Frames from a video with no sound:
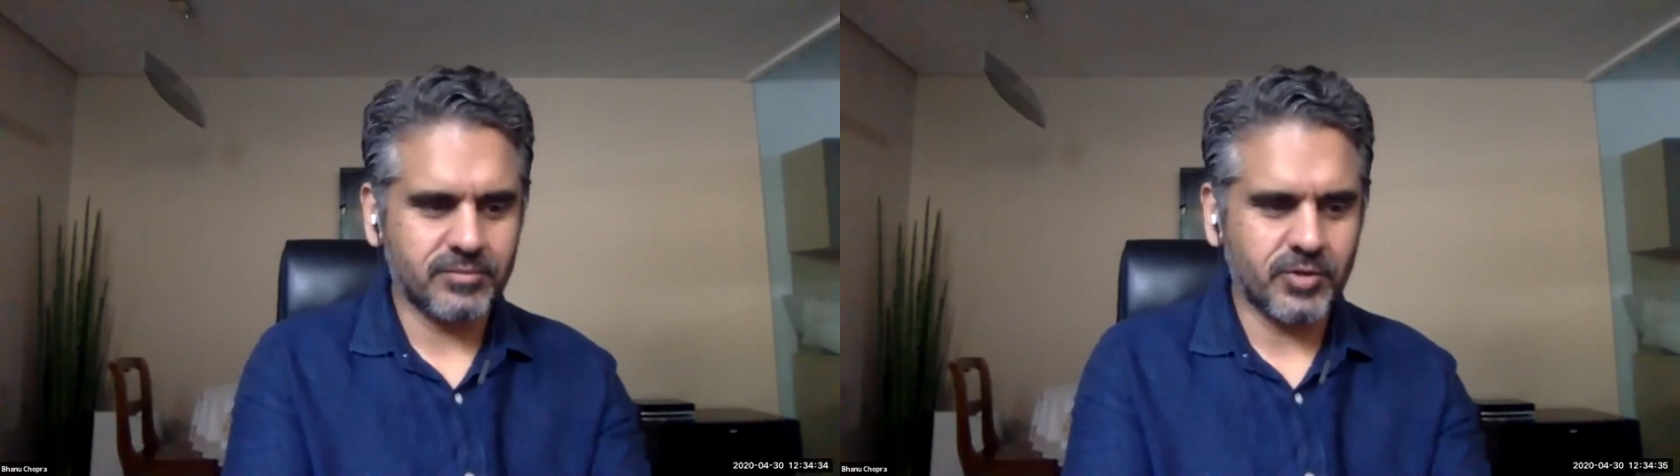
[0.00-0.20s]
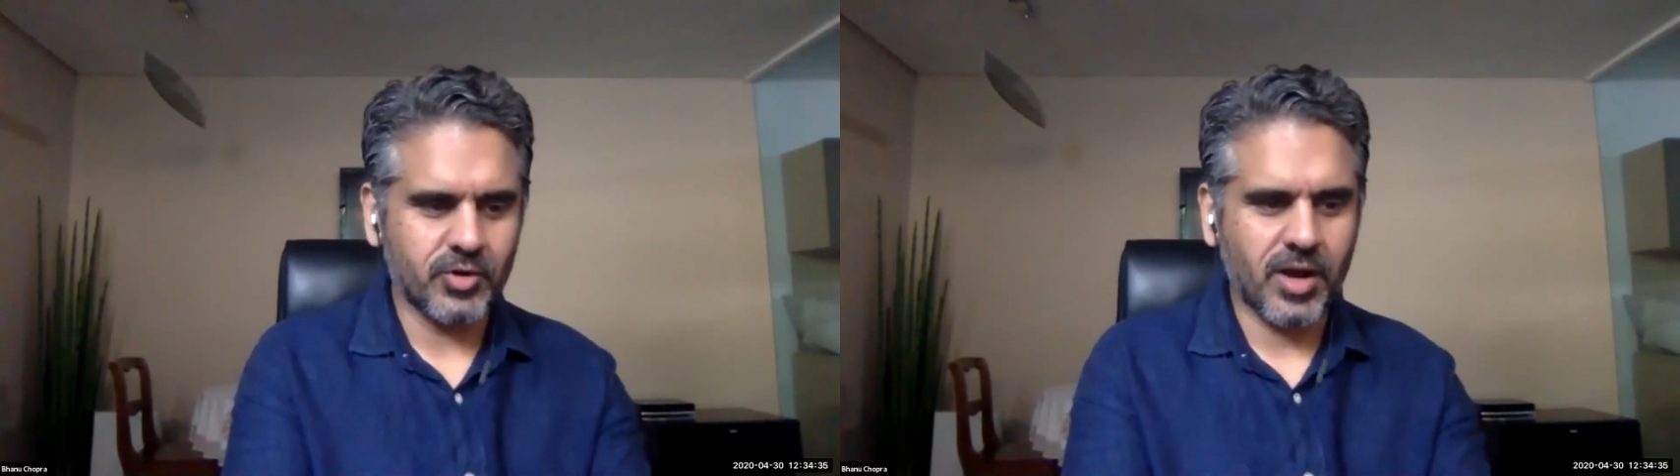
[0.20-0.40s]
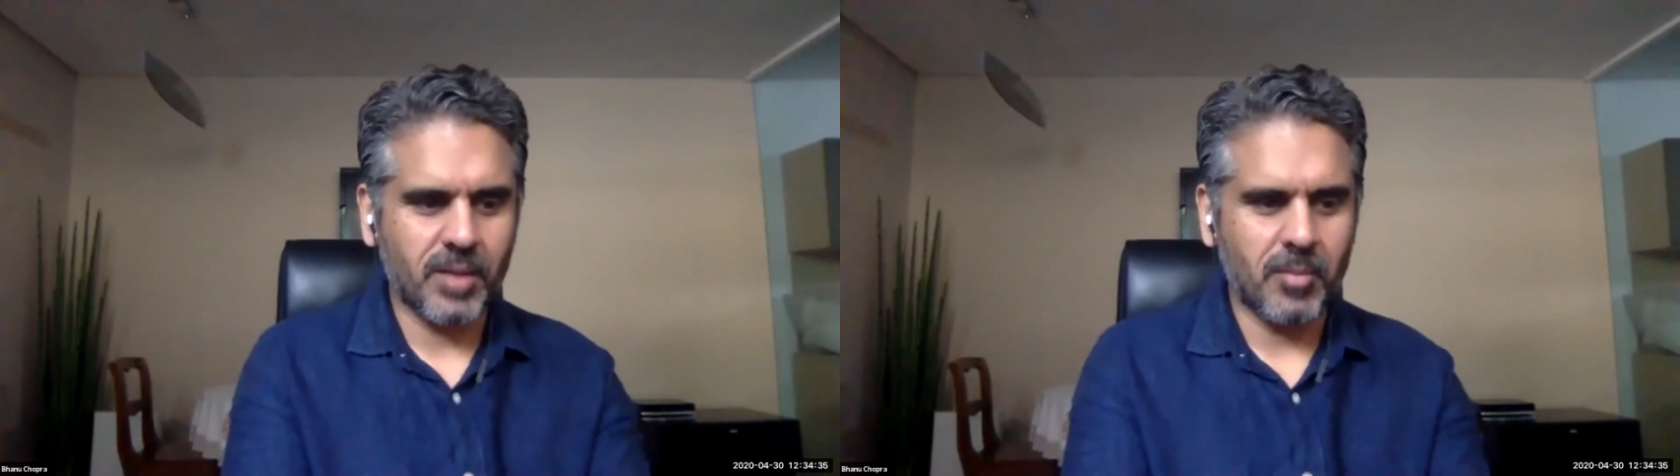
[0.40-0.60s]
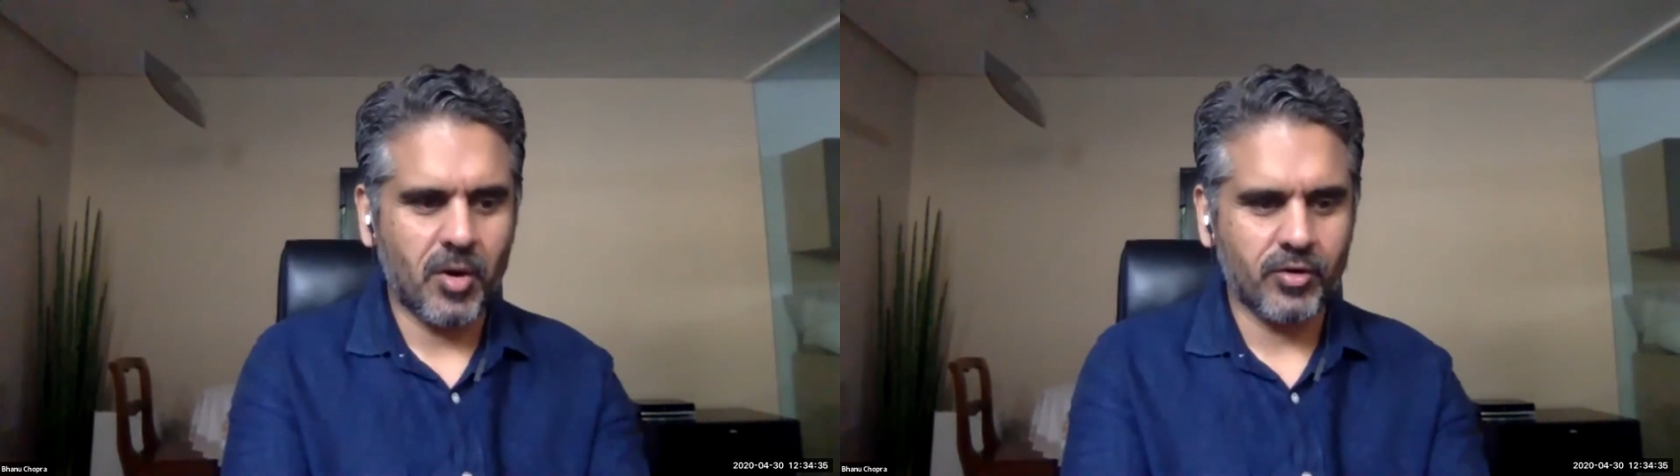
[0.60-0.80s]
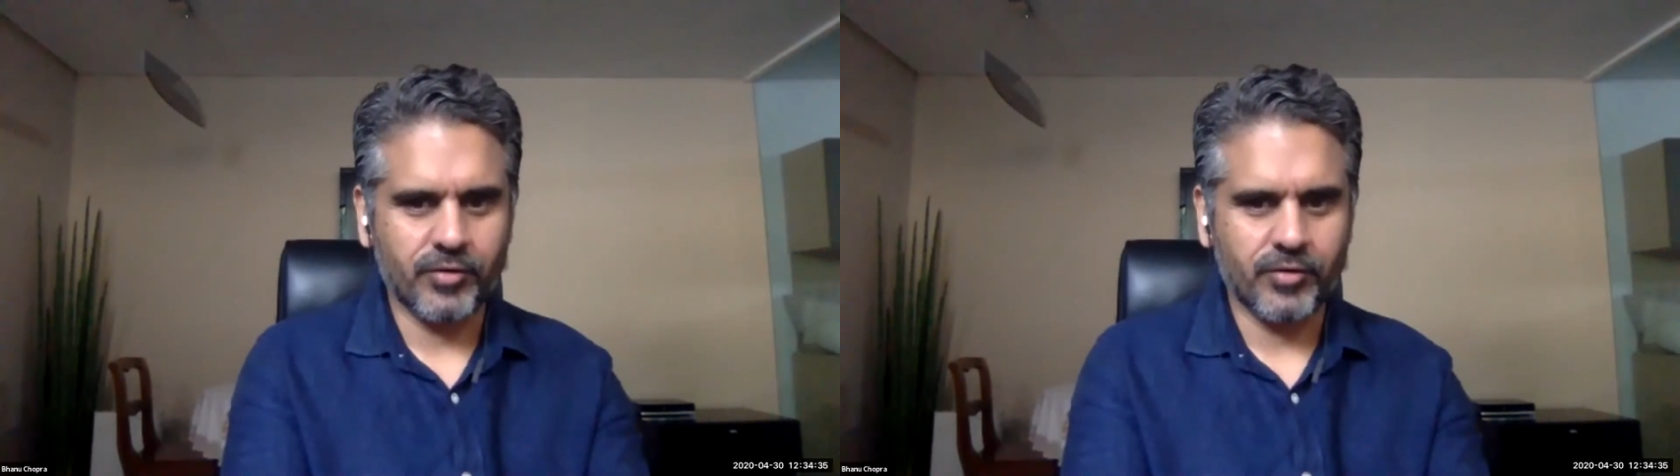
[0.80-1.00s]
come
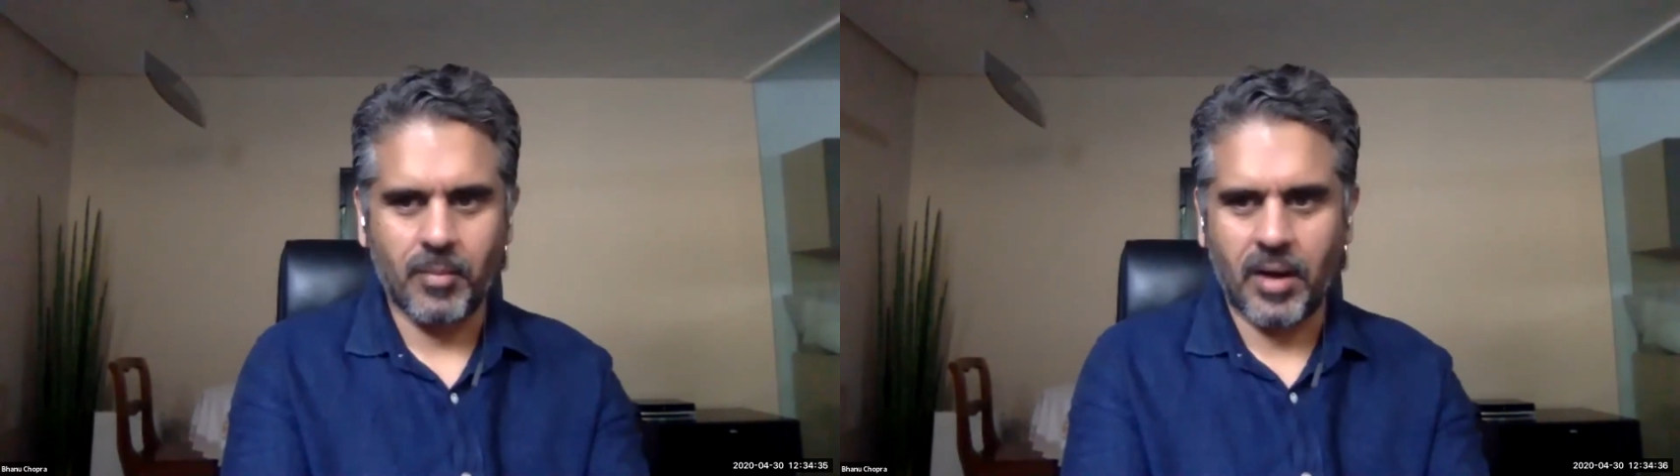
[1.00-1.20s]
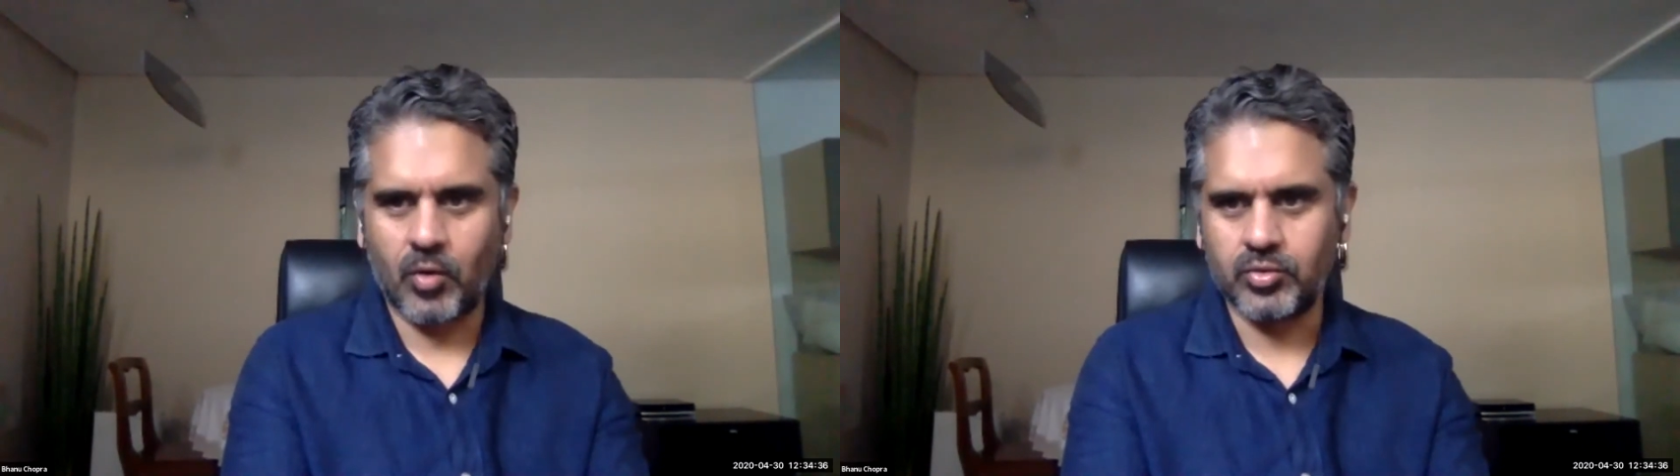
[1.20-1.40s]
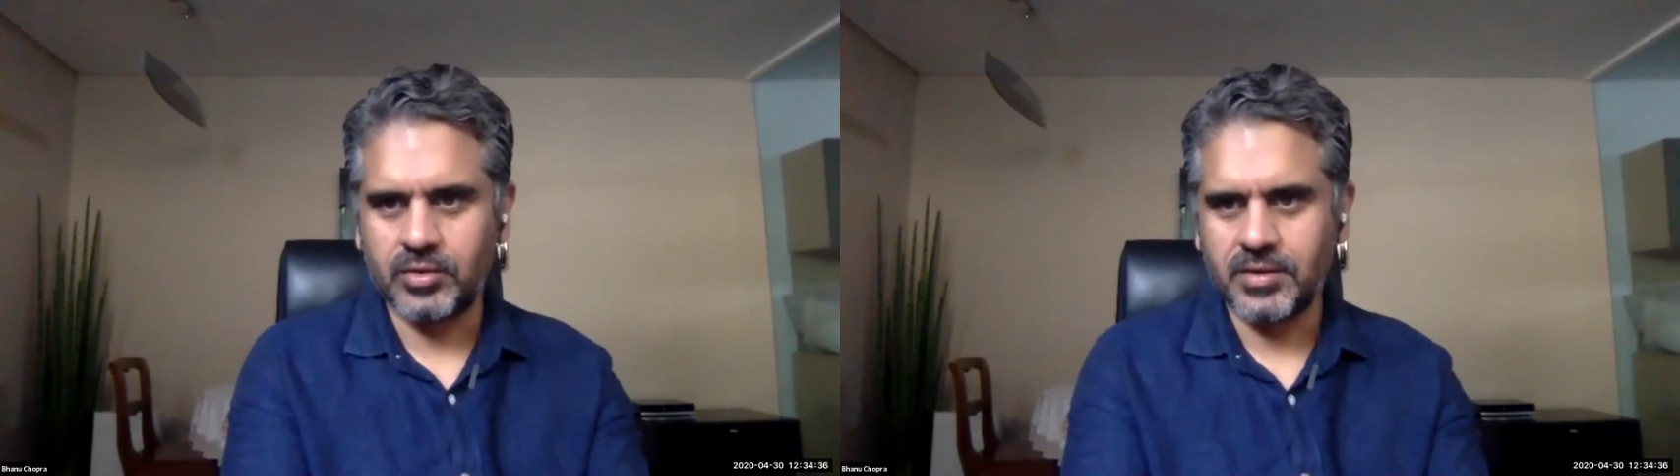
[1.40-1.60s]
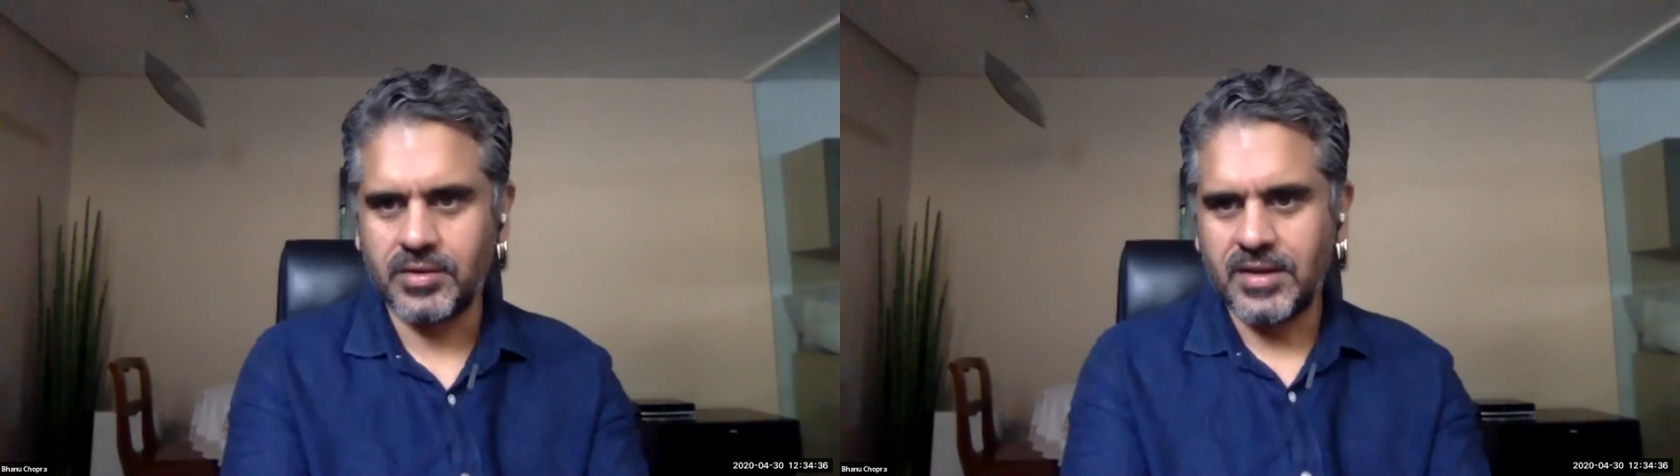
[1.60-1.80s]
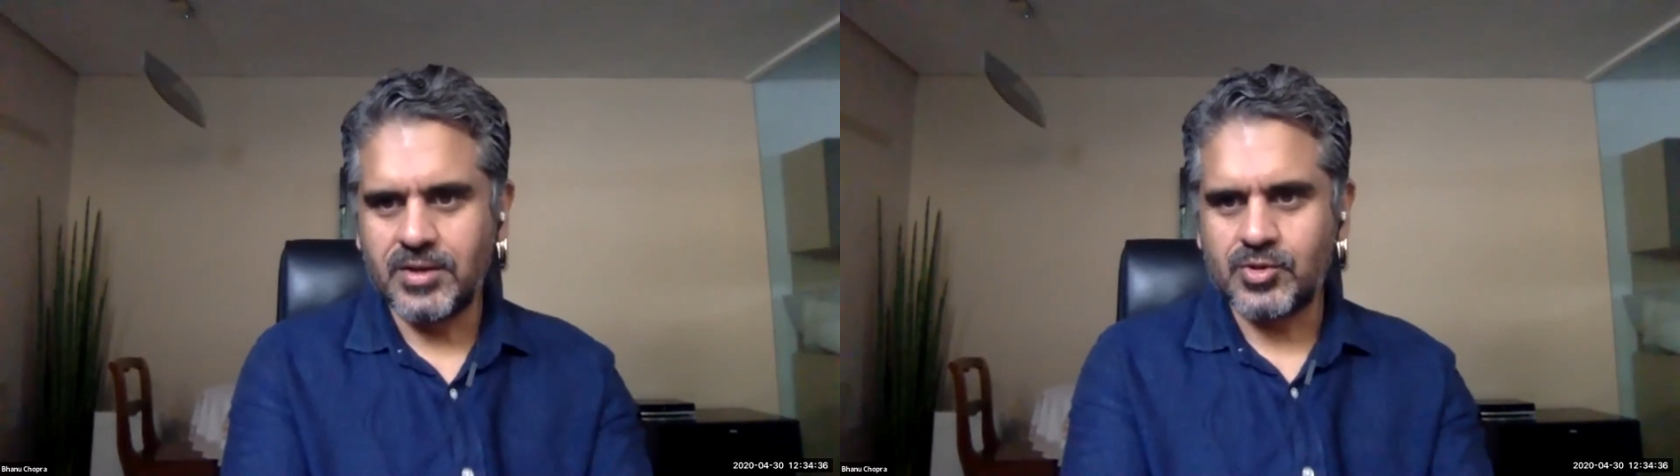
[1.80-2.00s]
out of your mouth.
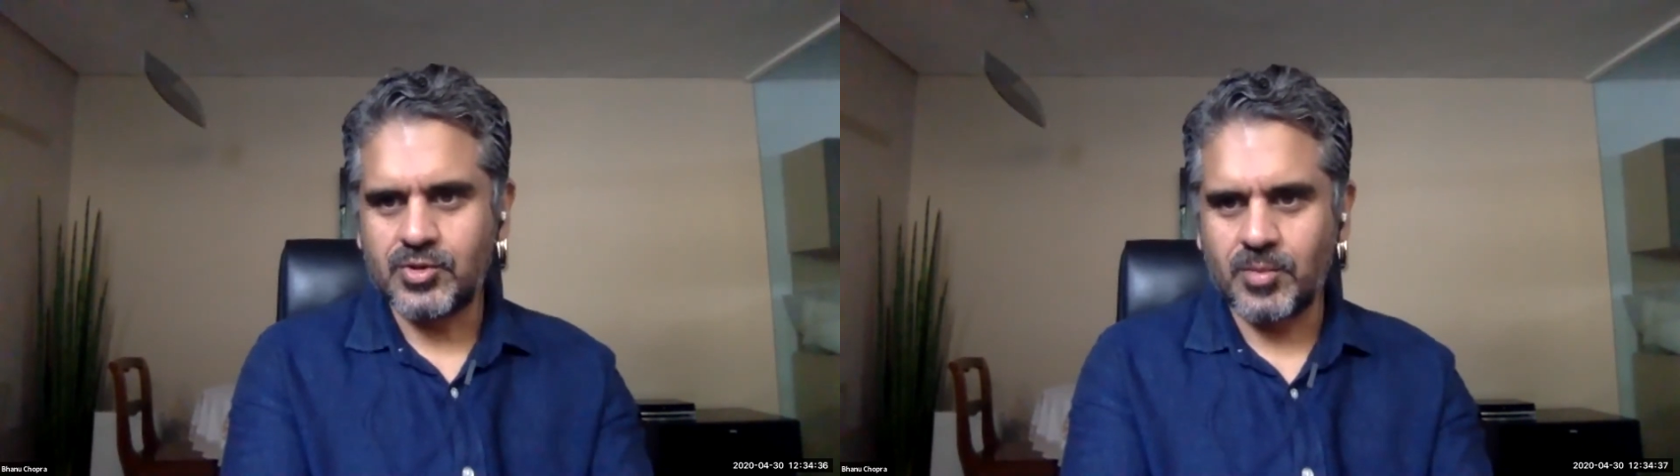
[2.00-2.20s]
So